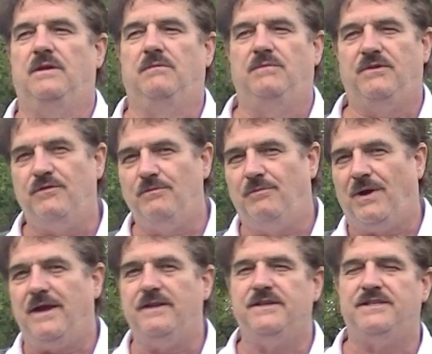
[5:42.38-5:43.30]
But if you
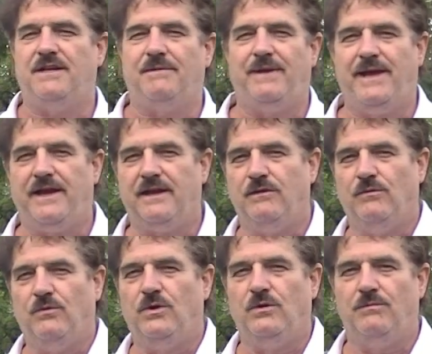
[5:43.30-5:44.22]
buy this alpaca
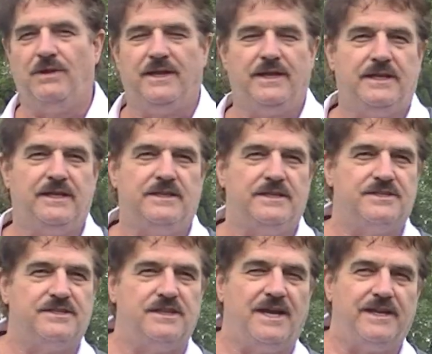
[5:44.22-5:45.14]
wool blanket
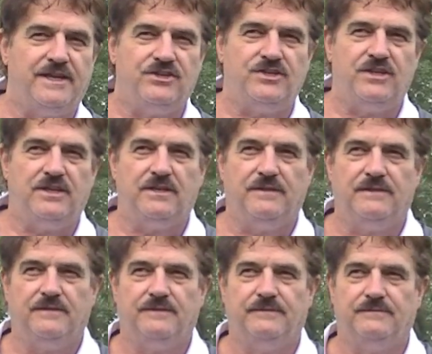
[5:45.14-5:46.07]
that's not itchy,
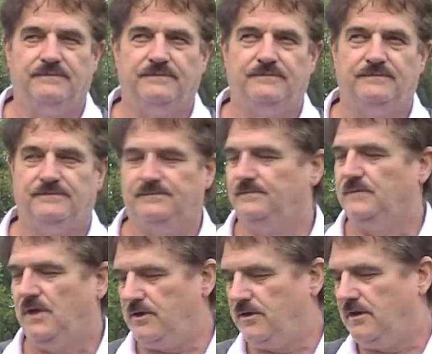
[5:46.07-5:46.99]

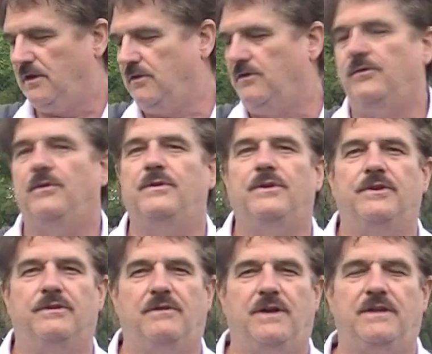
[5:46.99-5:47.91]
are you going to go throw it on
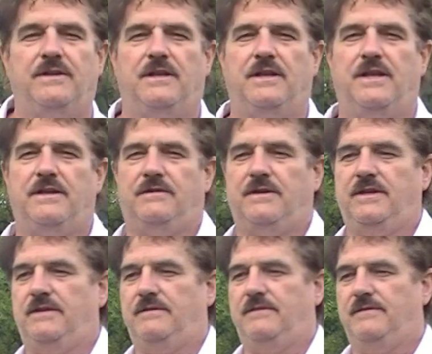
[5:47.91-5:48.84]
the ground and lay on
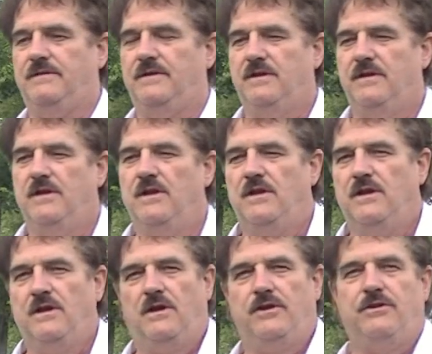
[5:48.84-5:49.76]
it?
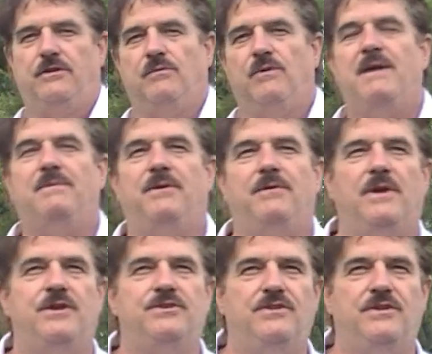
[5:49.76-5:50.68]
Are you going to wrap it
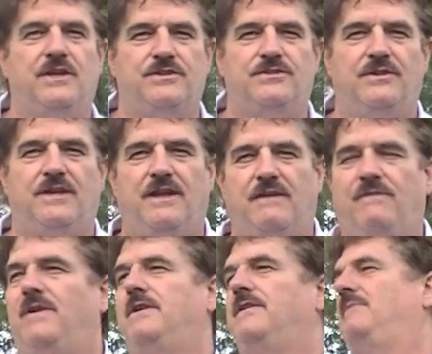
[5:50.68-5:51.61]
around you next to a
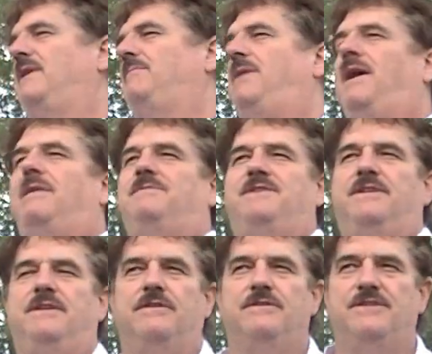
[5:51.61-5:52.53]
campfire that might pop
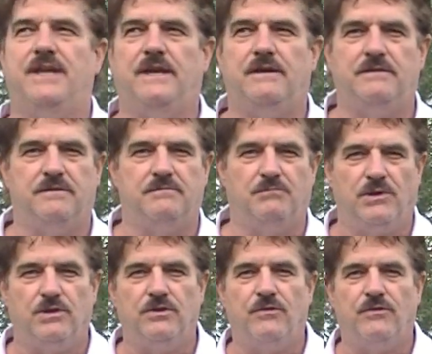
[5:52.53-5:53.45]
cinders out and
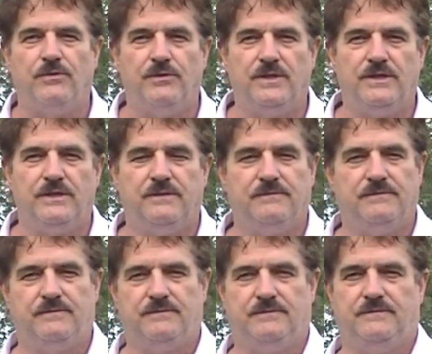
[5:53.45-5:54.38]
burn through it?
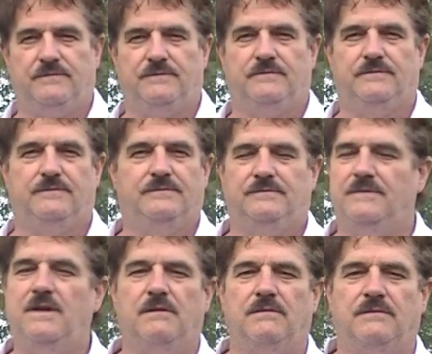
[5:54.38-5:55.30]

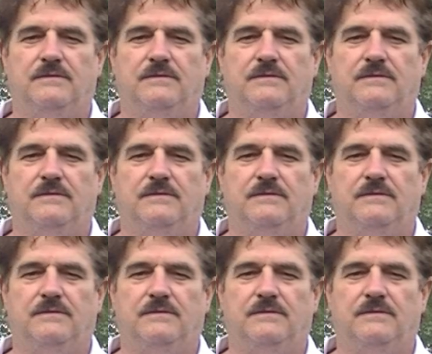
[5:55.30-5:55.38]
No.